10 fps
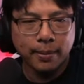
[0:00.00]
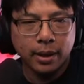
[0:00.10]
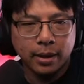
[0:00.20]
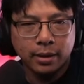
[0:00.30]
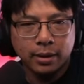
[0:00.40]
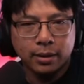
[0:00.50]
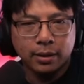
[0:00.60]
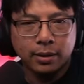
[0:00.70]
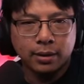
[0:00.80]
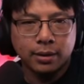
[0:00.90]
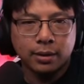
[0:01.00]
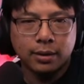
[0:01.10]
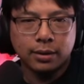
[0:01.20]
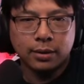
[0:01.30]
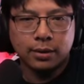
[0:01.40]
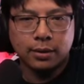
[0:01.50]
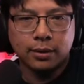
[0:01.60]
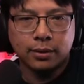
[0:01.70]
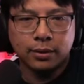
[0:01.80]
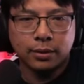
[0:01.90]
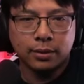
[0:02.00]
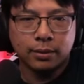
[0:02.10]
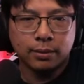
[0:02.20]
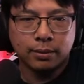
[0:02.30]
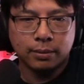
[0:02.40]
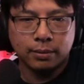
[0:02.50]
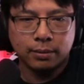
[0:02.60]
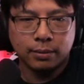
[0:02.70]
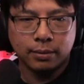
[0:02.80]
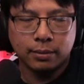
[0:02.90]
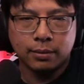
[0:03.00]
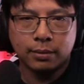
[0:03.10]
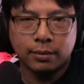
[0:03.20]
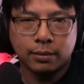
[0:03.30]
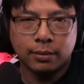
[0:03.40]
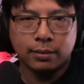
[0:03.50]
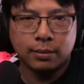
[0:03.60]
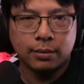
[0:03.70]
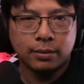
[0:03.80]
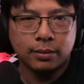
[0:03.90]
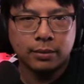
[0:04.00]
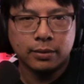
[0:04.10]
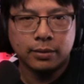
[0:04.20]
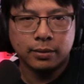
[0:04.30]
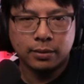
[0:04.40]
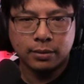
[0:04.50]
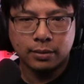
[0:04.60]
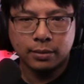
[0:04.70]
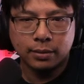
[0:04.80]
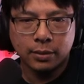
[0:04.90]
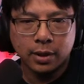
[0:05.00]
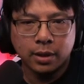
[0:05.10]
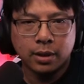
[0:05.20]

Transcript: (silence)